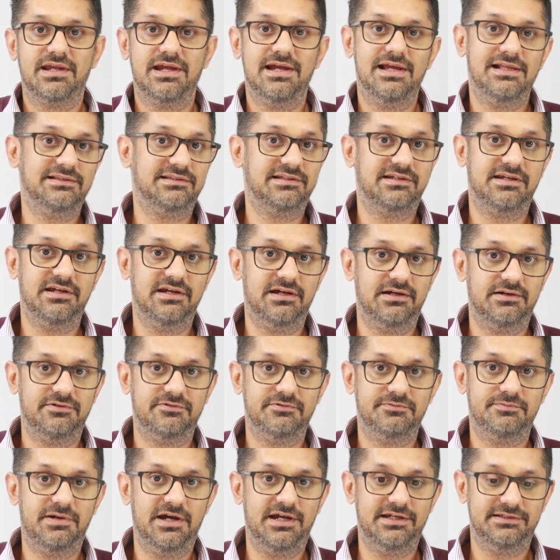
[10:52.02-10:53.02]
healthcare
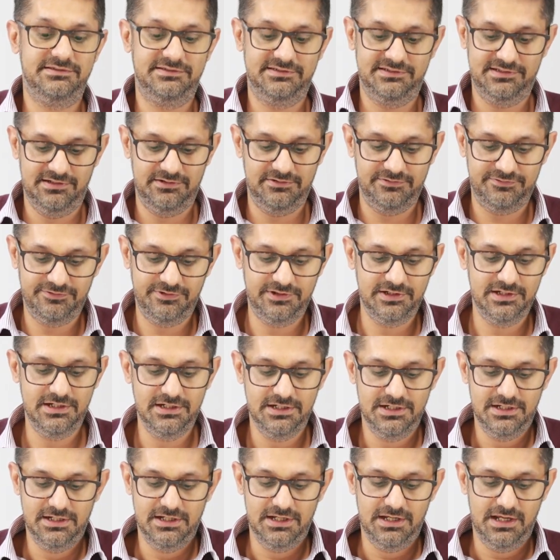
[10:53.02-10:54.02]
by itself.
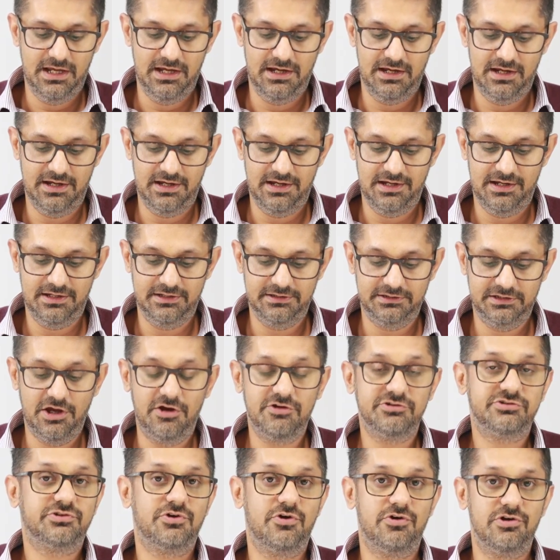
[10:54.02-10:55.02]
Now,
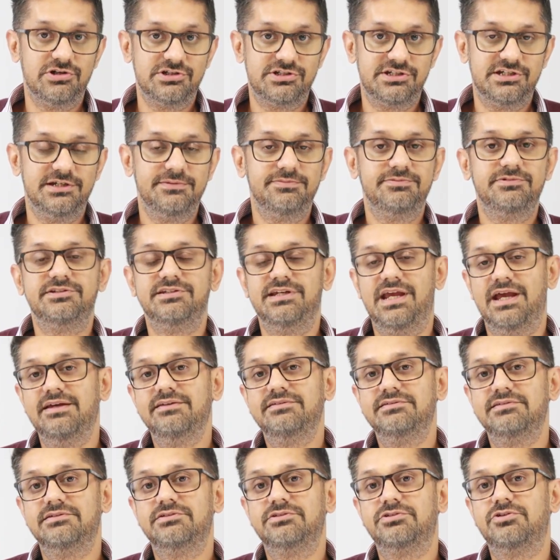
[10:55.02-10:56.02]
scholarships,
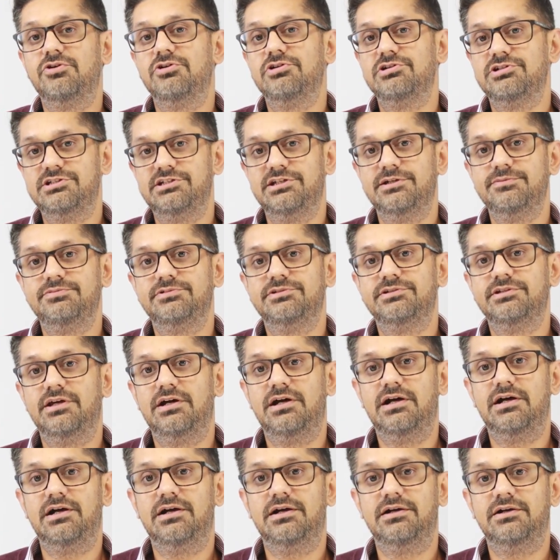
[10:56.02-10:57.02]
yes, scholarships
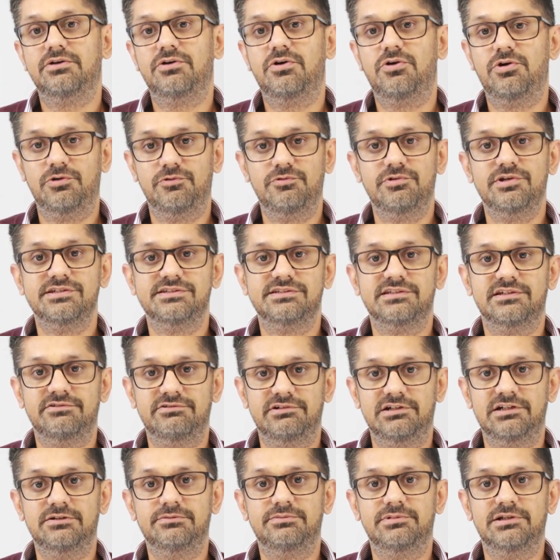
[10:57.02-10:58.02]
are always
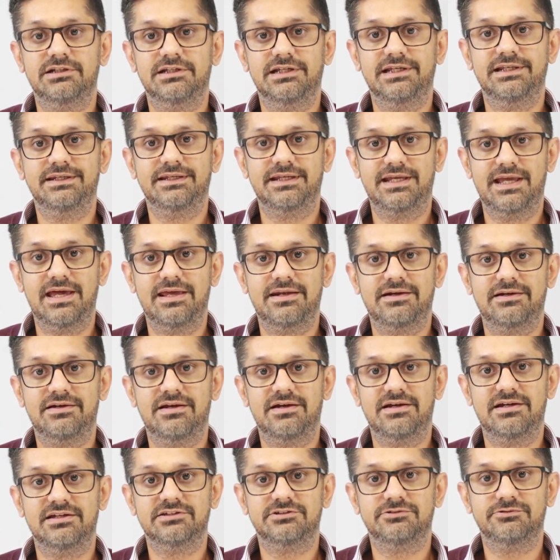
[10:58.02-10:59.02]
available in
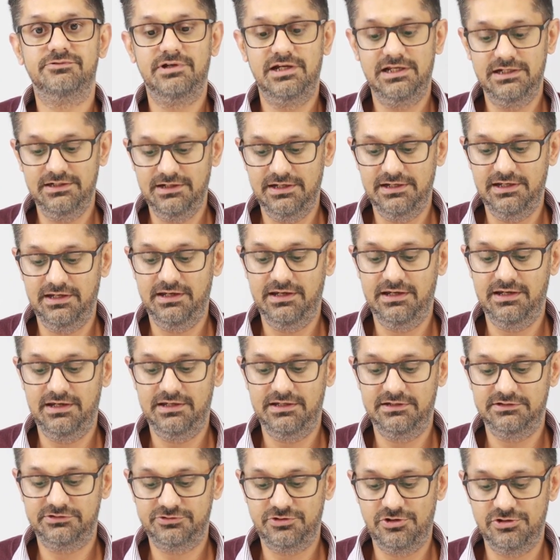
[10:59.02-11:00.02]
Canada as well.
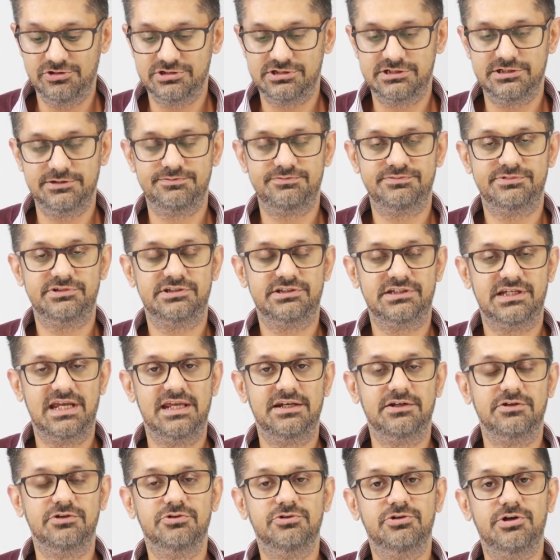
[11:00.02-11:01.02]
Scholarships
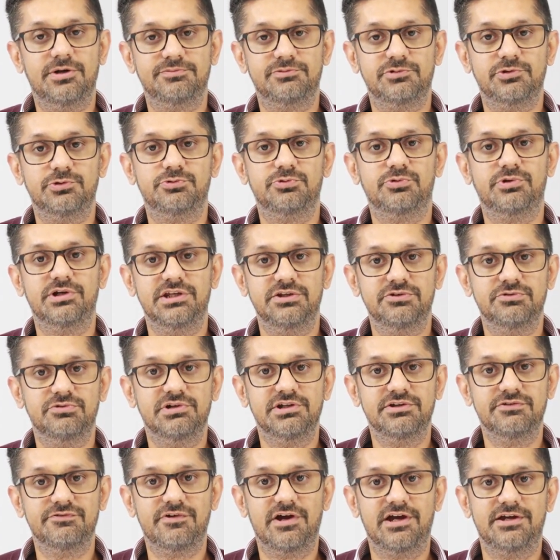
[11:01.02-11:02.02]
can go up to
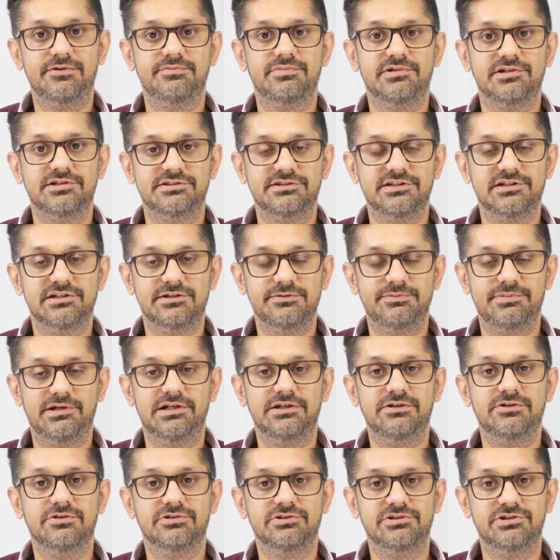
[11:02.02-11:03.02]
20-25%
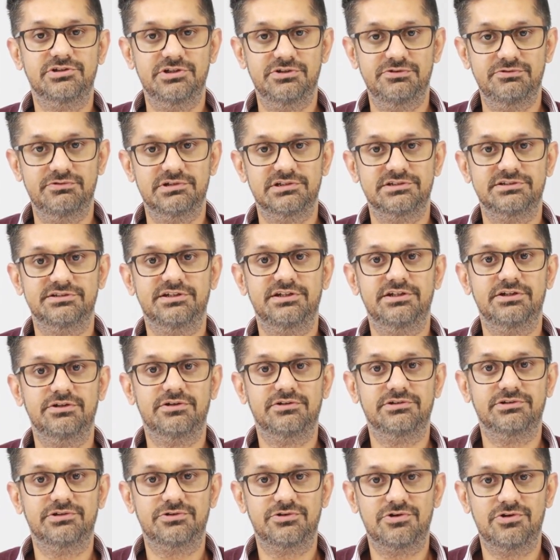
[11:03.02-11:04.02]
depending on the university or the